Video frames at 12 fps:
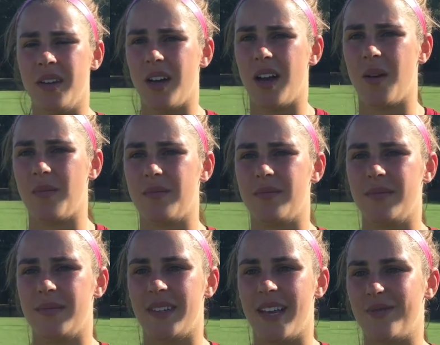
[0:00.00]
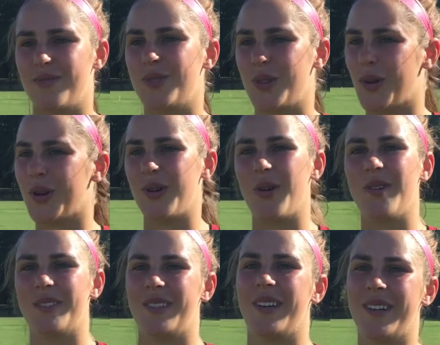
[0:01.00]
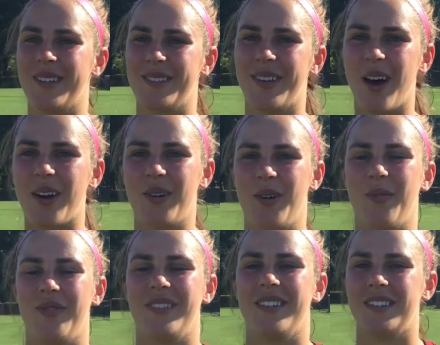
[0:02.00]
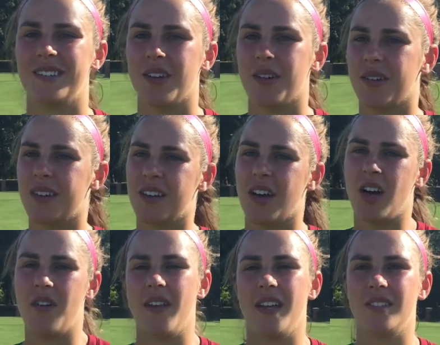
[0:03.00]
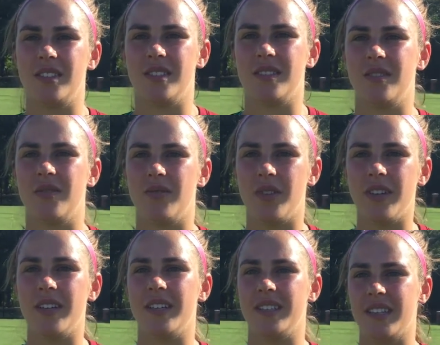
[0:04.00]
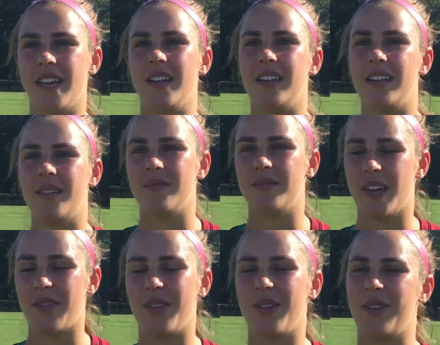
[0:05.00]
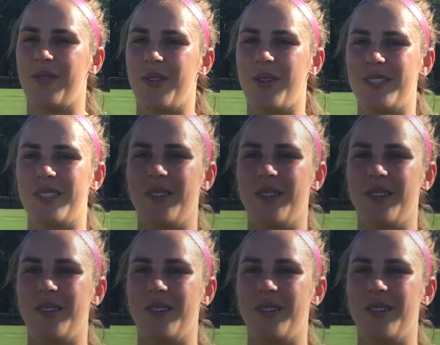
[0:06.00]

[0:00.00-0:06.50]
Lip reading: and scoring goals on our home field. So all of that's just really exciting and definitely looking forward